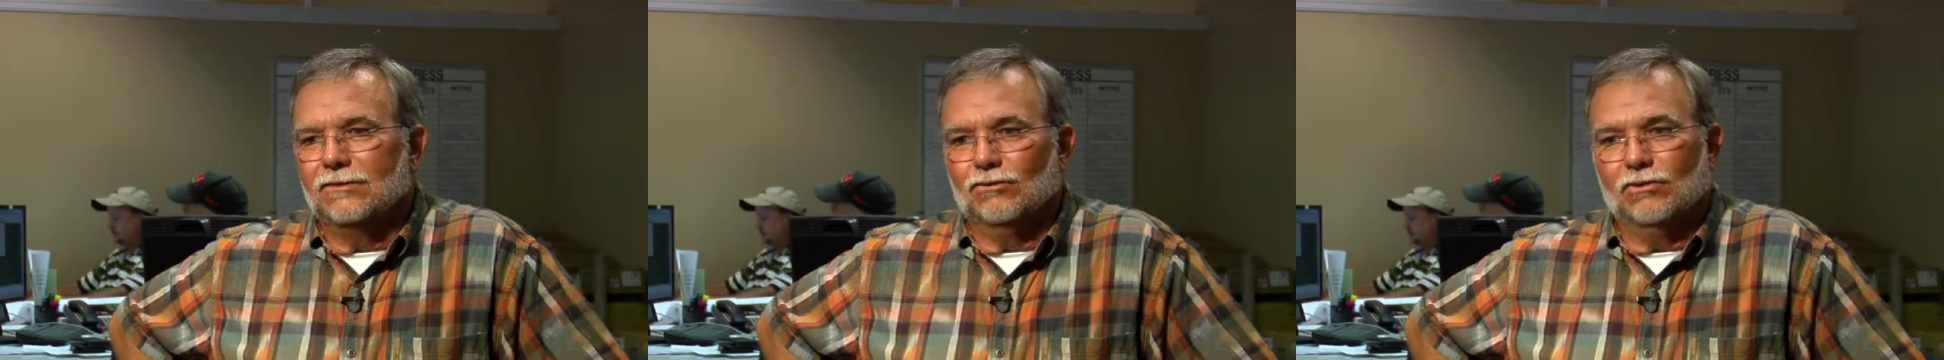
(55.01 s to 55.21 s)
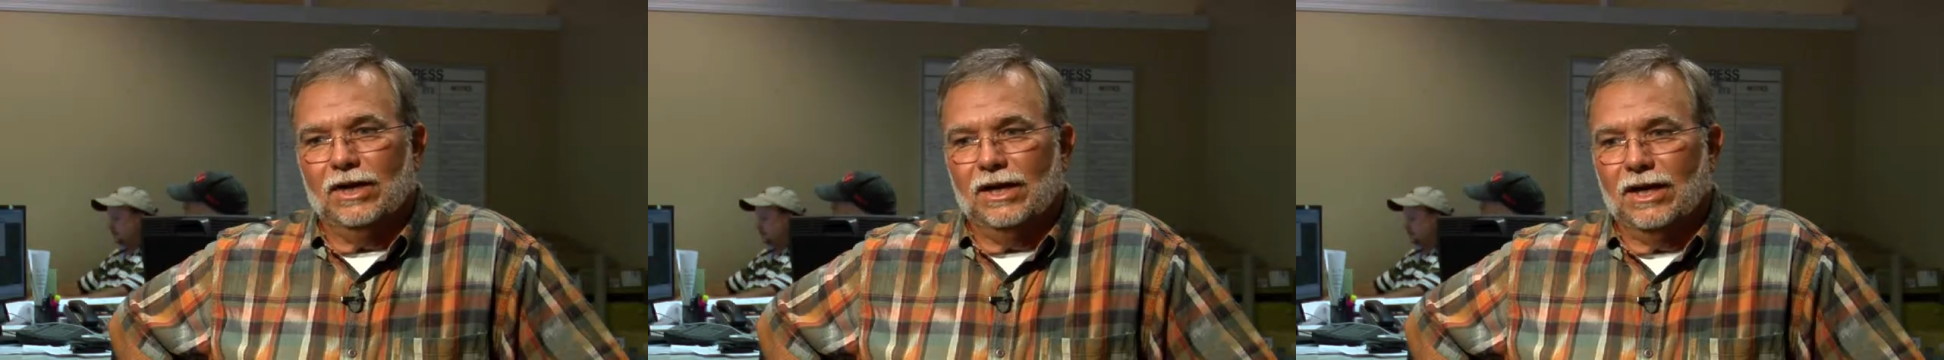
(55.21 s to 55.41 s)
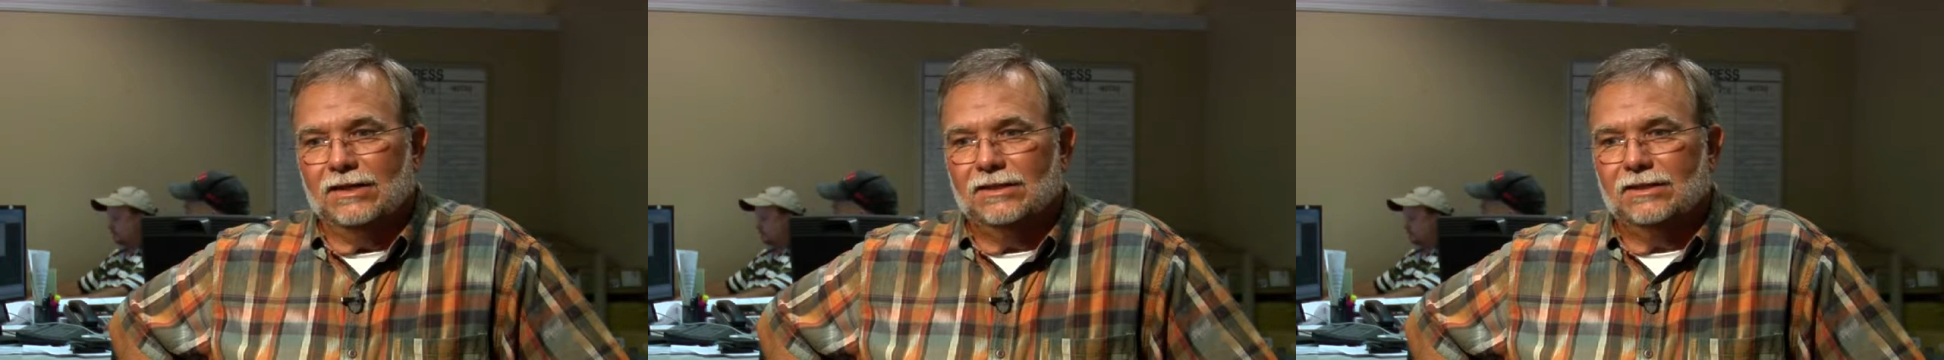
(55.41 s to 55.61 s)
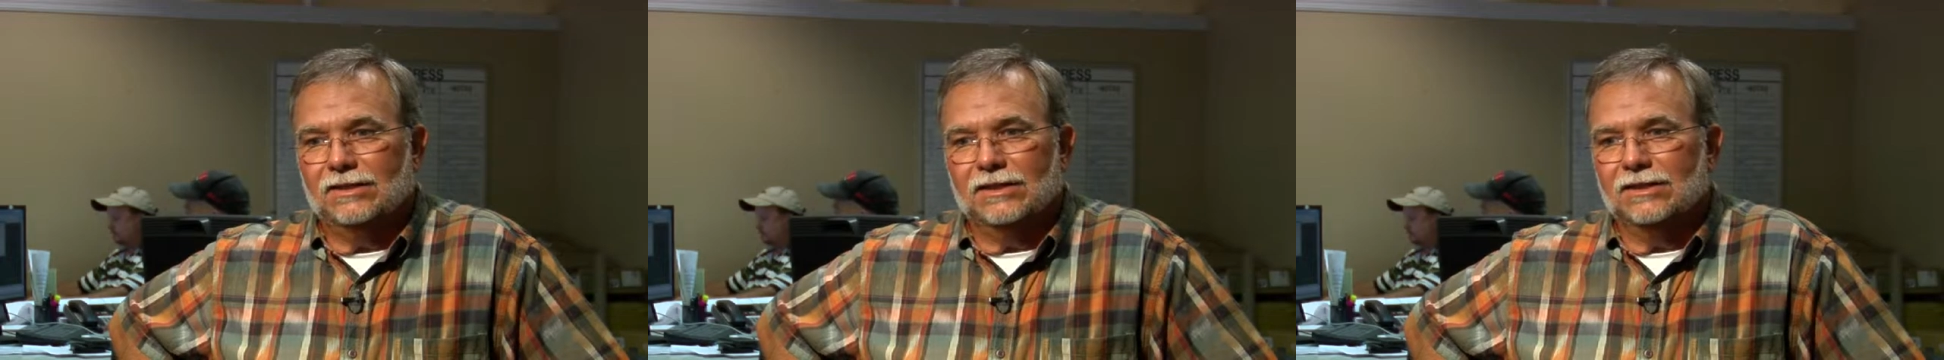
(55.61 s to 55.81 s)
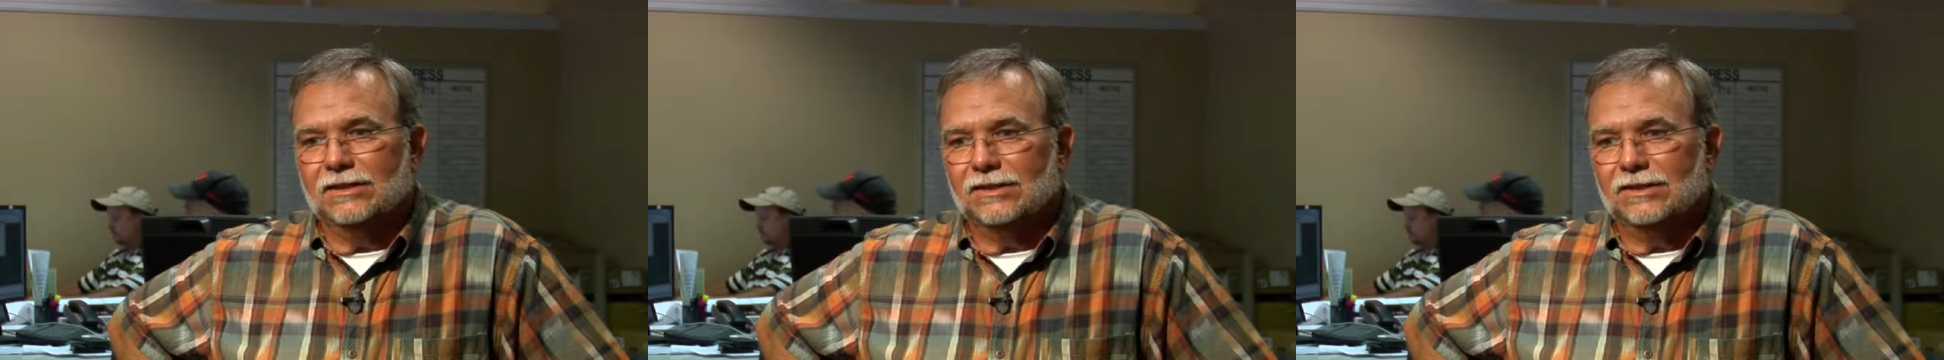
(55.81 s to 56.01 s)
the way I
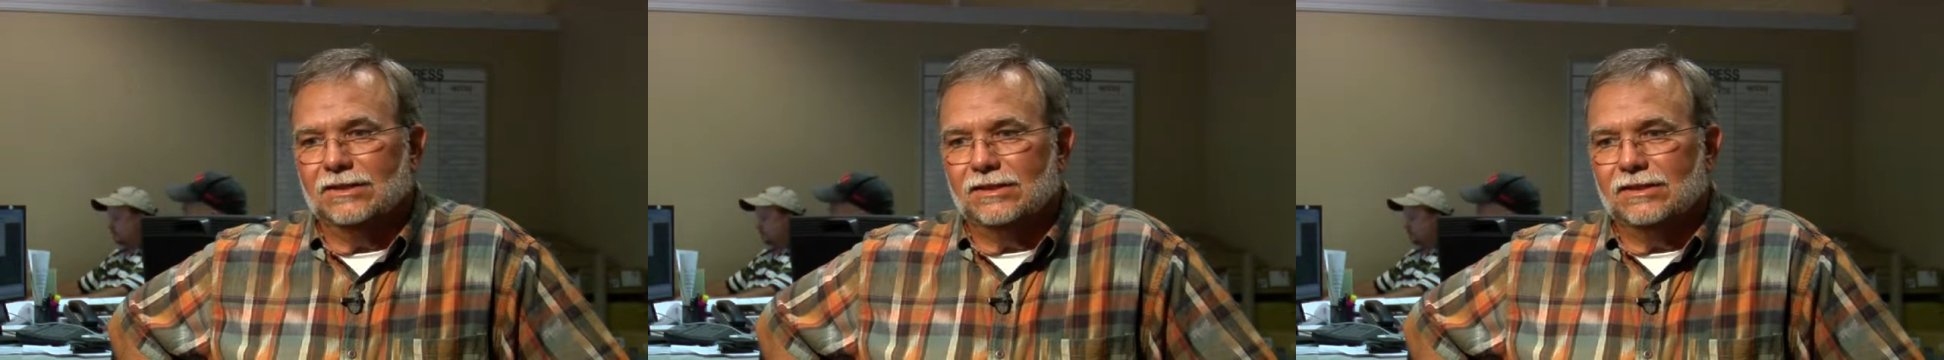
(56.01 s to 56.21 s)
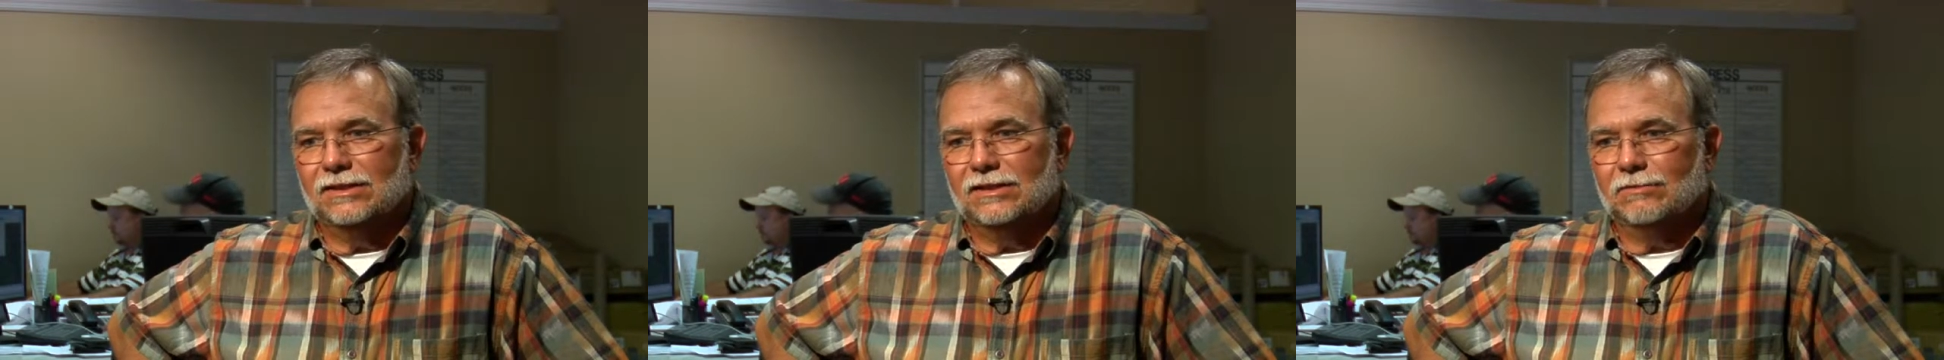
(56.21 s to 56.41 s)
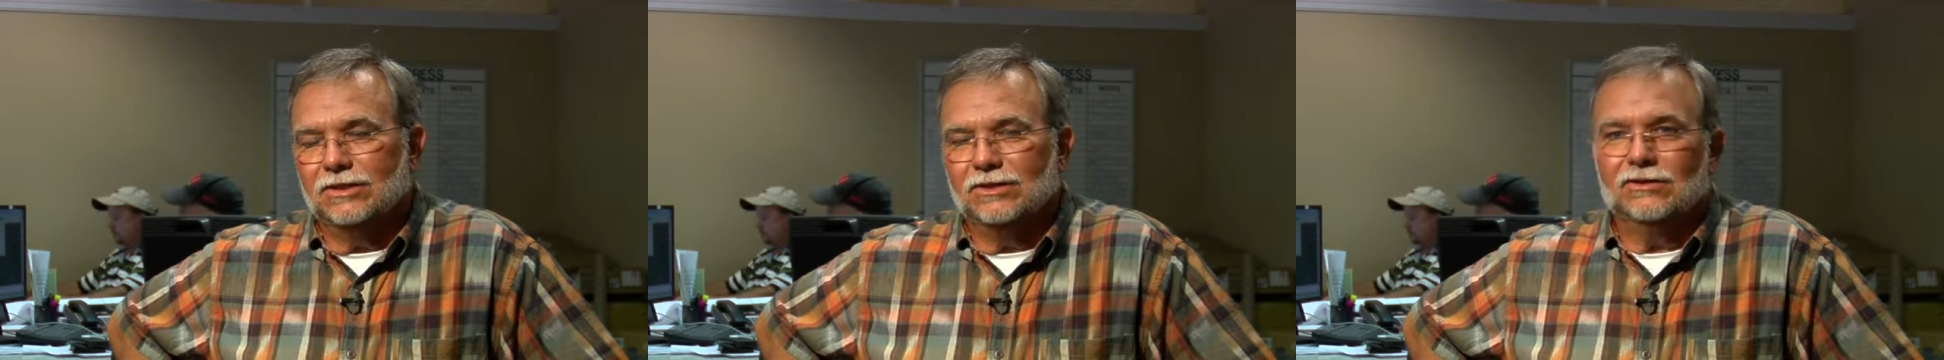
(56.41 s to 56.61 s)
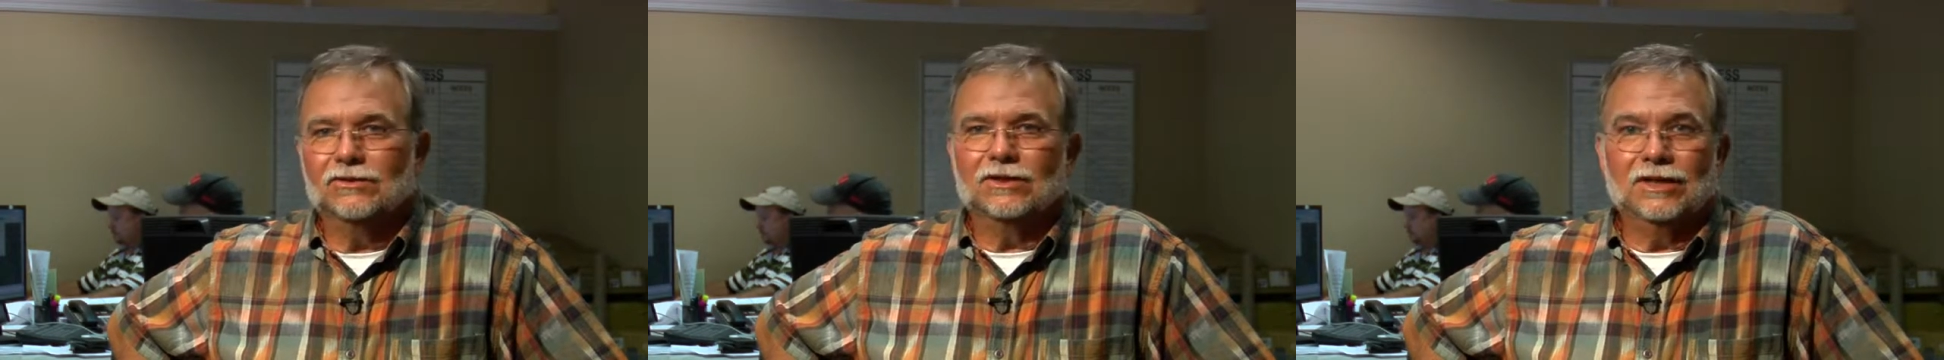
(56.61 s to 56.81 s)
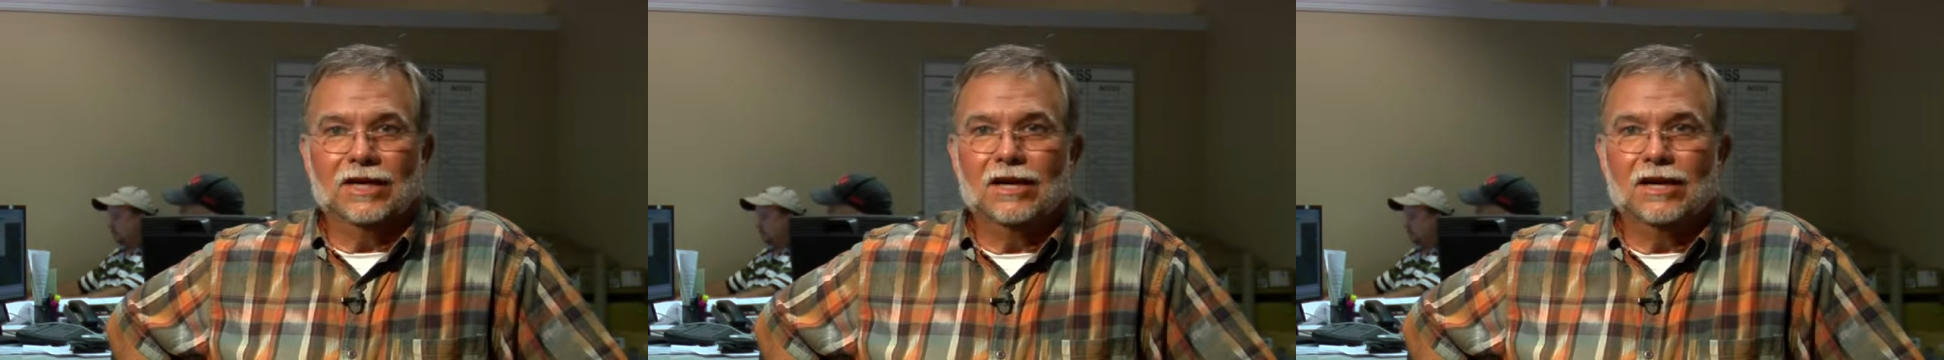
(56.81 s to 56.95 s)
see it, the system is going to